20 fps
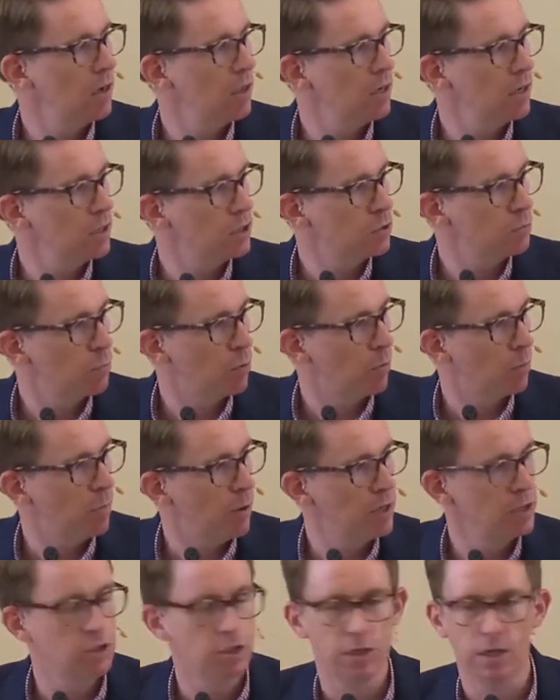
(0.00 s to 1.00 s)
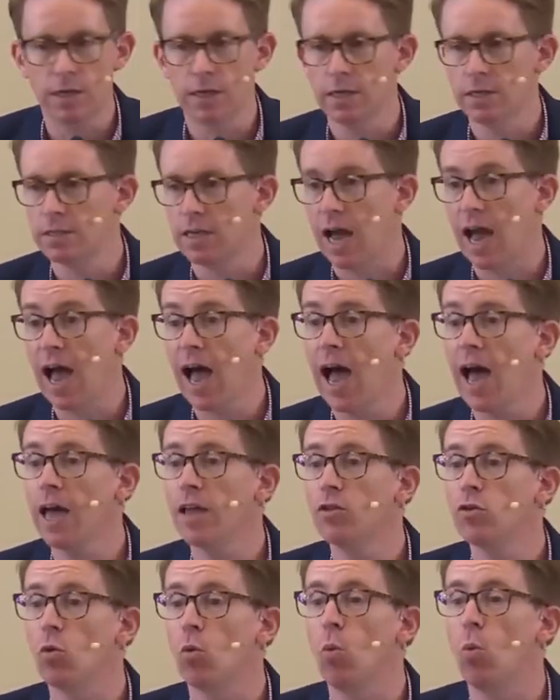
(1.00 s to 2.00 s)
it is propitiated,
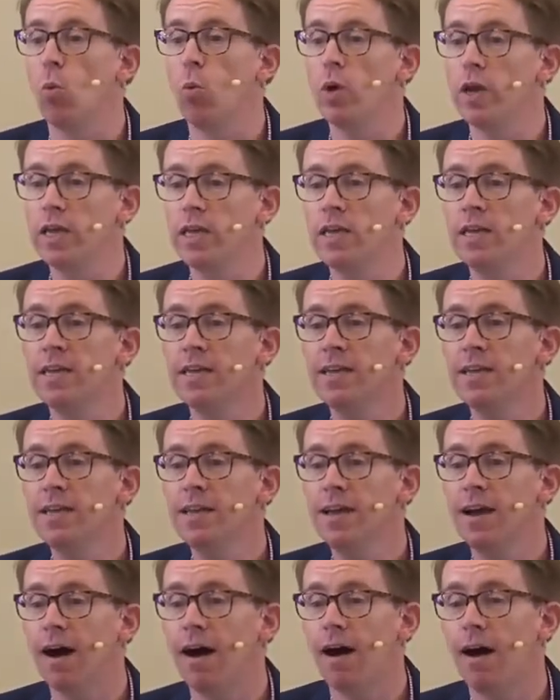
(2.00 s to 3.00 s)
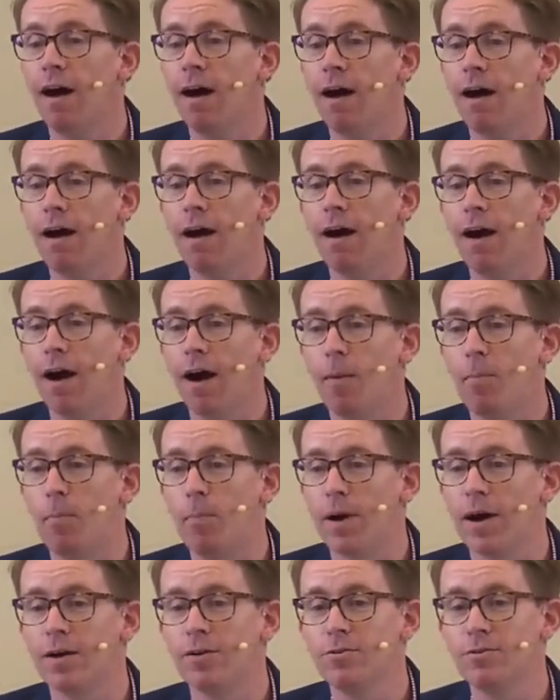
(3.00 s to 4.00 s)
and we are
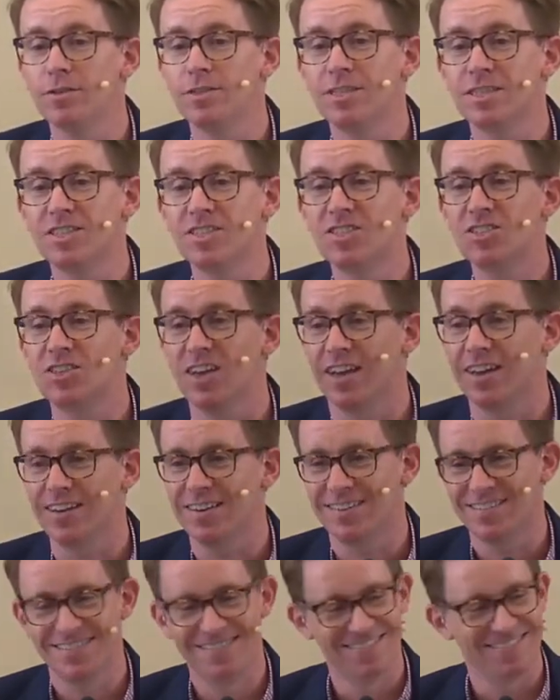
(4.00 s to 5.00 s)
about to sing.